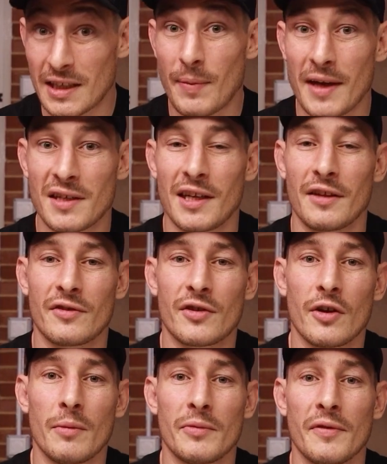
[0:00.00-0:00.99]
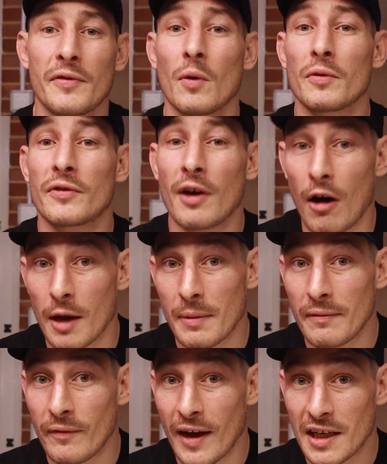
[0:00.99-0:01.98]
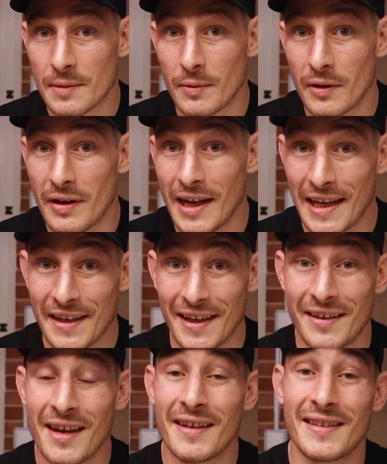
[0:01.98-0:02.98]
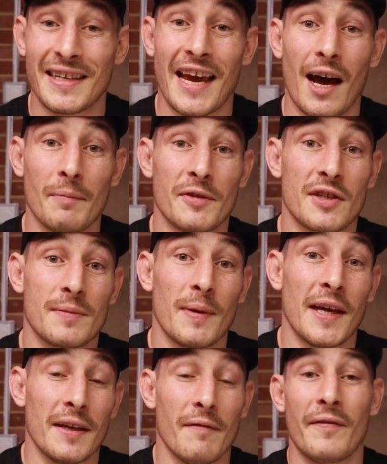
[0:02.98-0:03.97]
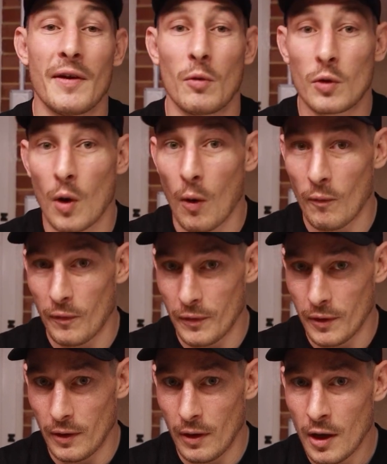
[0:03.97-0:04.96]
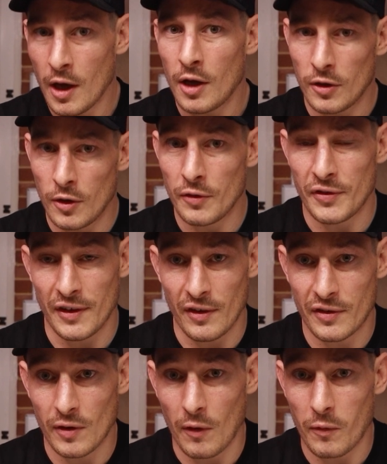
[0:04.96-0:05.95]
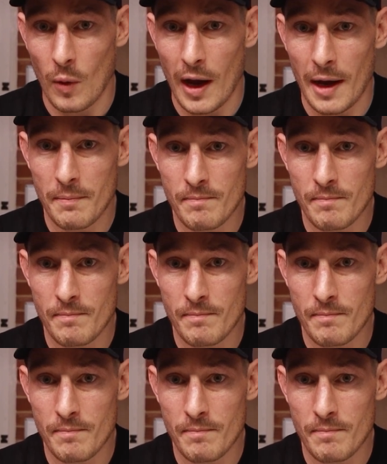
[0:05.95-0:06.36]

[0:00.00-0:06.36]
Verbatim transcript: especially in terms of your time investment needed to get up to speed and feel confident using the software.